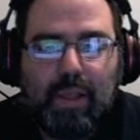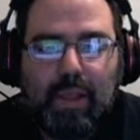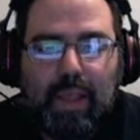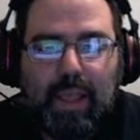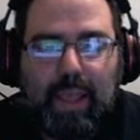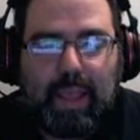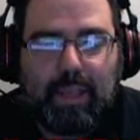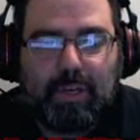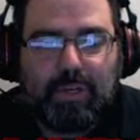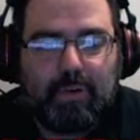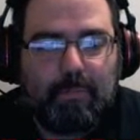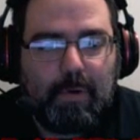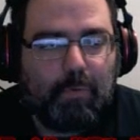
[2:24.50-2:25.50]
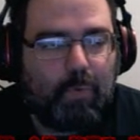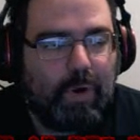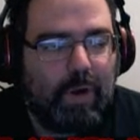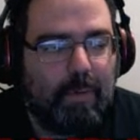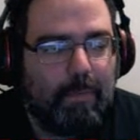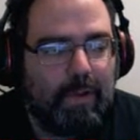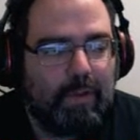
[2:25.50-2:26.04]
and try to remember where
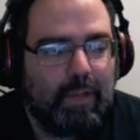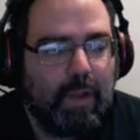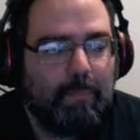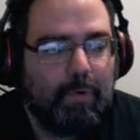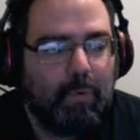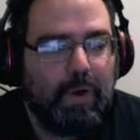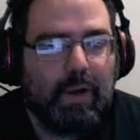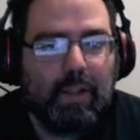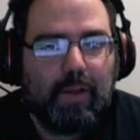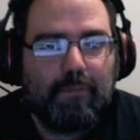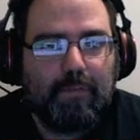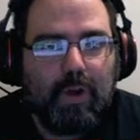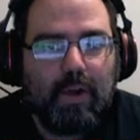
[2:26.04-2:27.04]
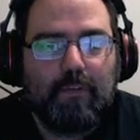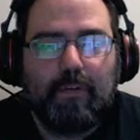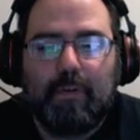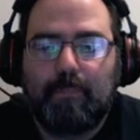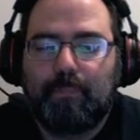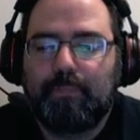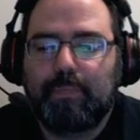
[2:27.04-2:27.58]
I picked up or where I left off.
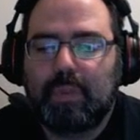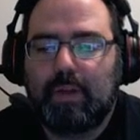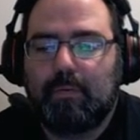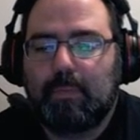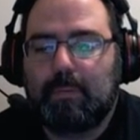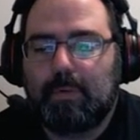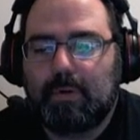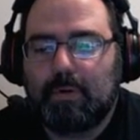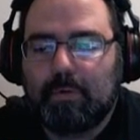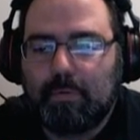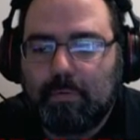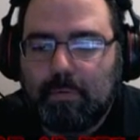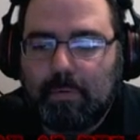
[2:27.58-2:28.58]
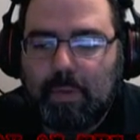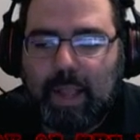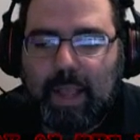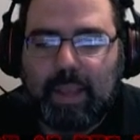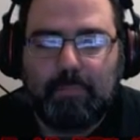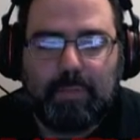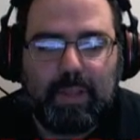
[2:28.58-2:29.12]
And I remember
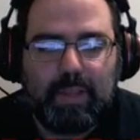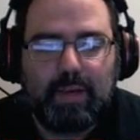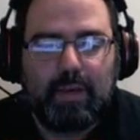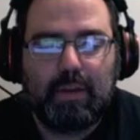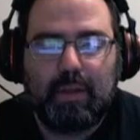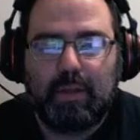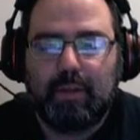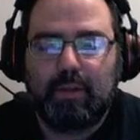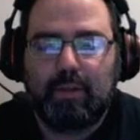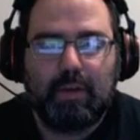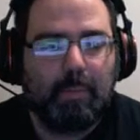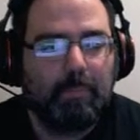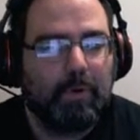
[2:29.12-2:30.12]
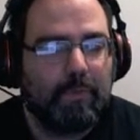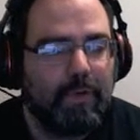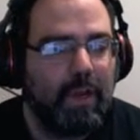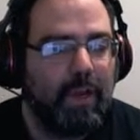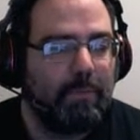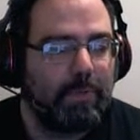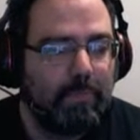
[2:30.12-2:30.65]
I played a number of
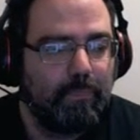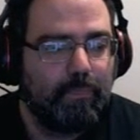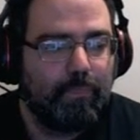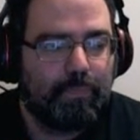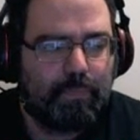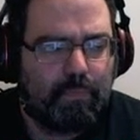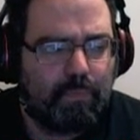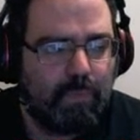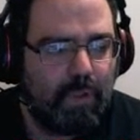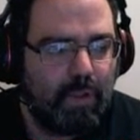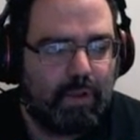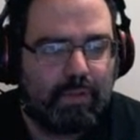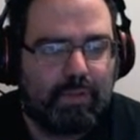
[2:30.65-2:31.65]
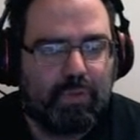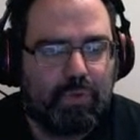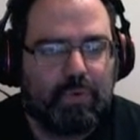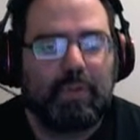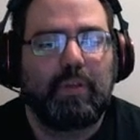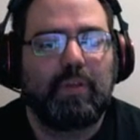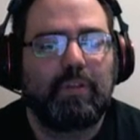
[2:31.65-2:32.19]
times because it's one
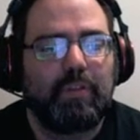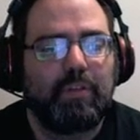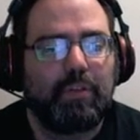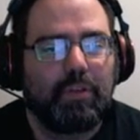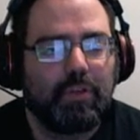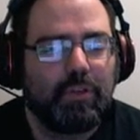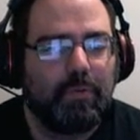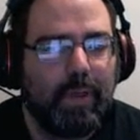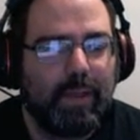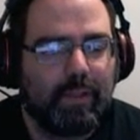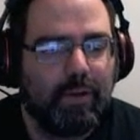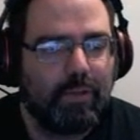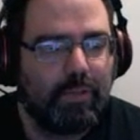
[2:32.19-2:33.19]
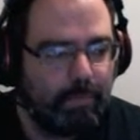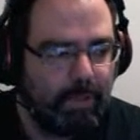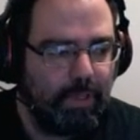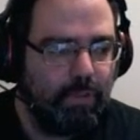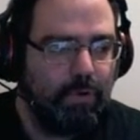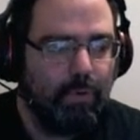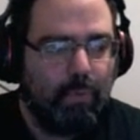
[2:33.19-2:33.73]
of the things that you could do back then is you play
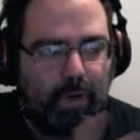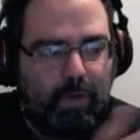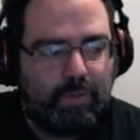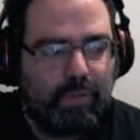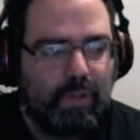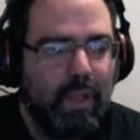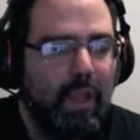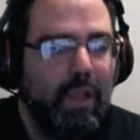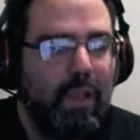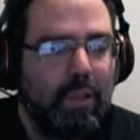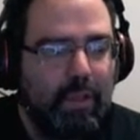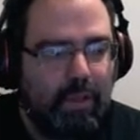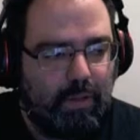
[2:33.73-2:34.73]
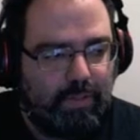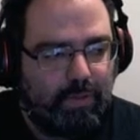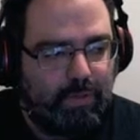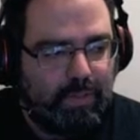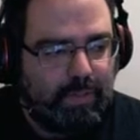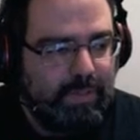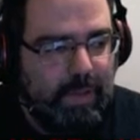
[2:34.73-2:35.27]
through once, you
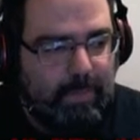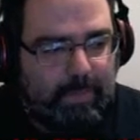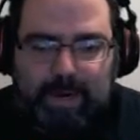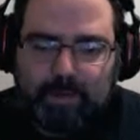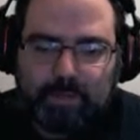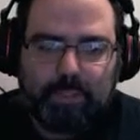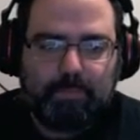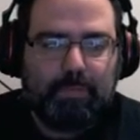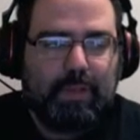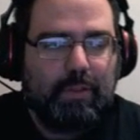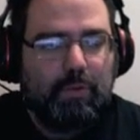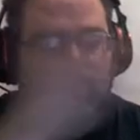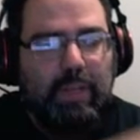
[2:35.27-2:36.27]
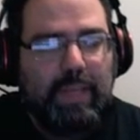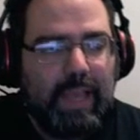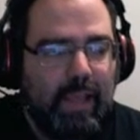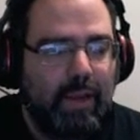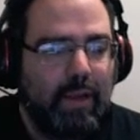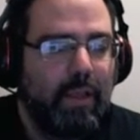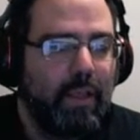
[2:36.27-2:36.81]
use the same characters, play through
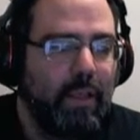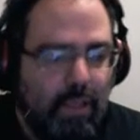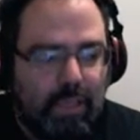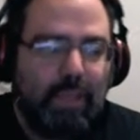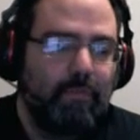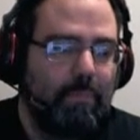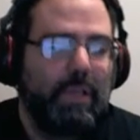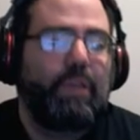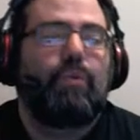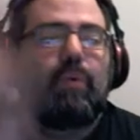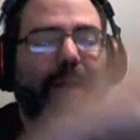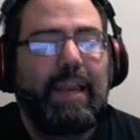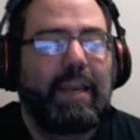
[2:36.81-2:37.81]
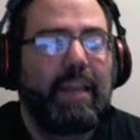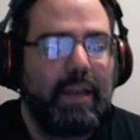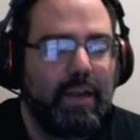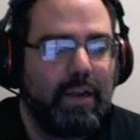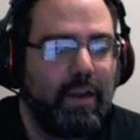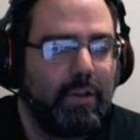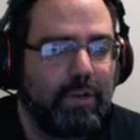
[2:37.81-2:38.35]
again. You can even play through again yet
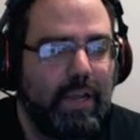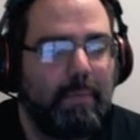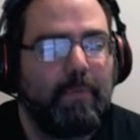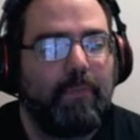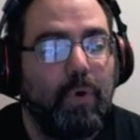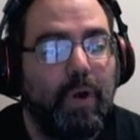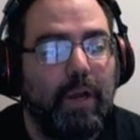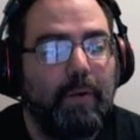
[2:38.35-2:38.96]
another time if you want